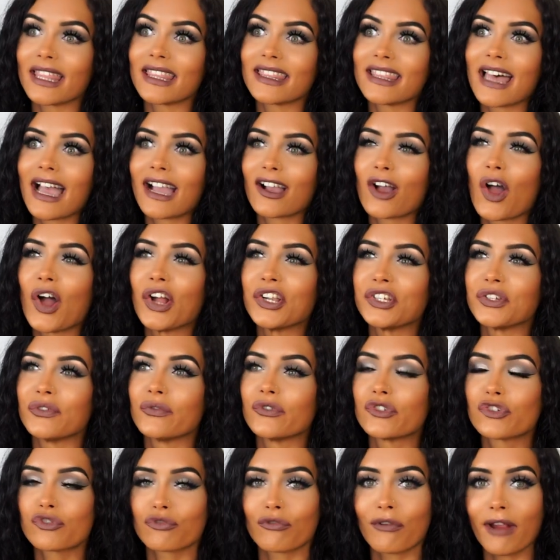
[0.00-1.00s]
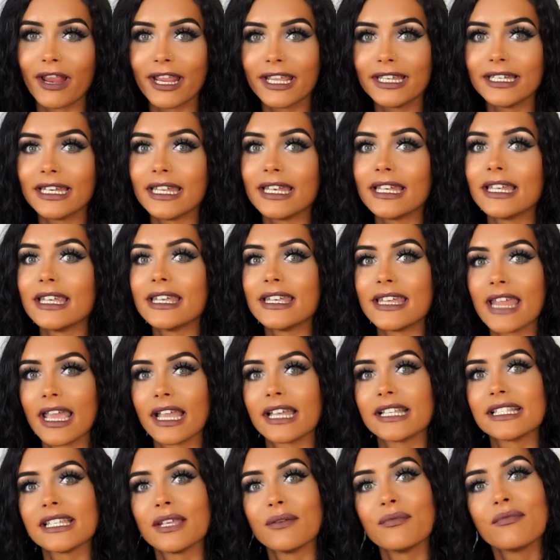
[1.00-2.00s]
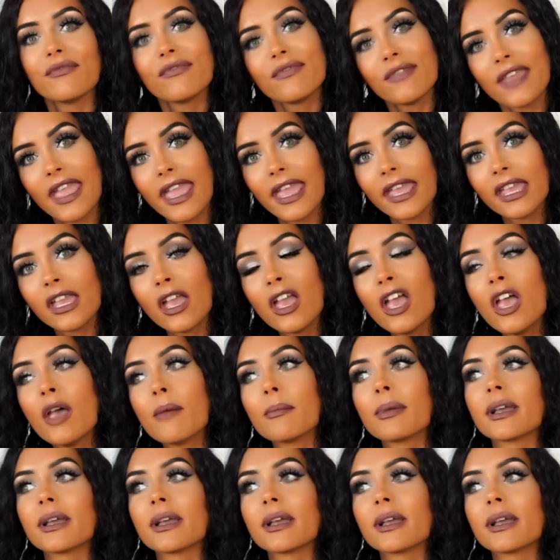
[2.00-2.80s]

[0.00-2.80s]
that kind of draining negative thing,